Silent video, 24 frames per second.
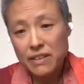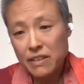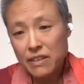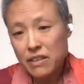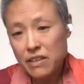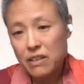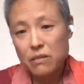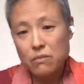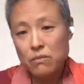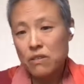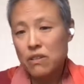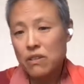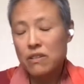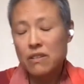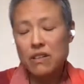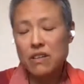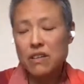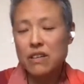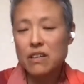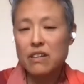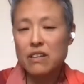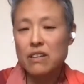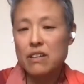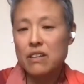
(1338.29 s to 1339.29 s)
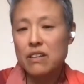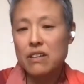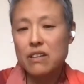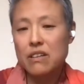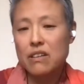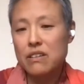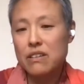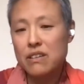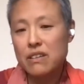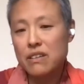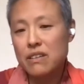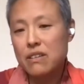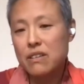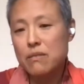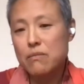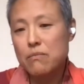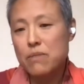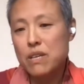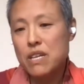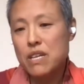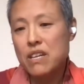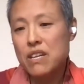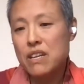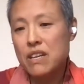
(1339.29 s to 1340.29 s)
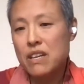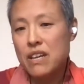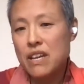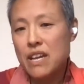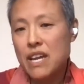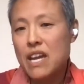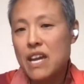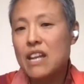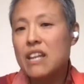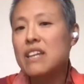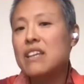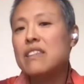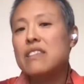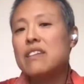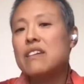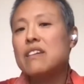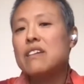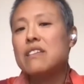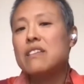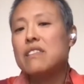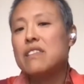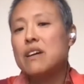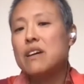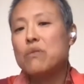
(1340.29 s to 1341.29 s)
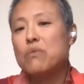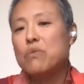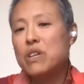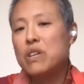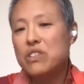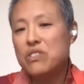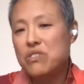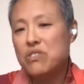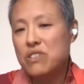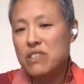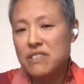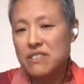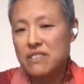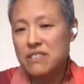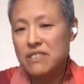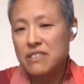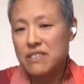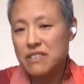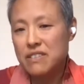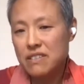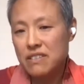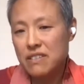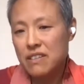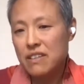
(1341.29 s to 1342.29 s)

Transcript: It can be anything that we trust,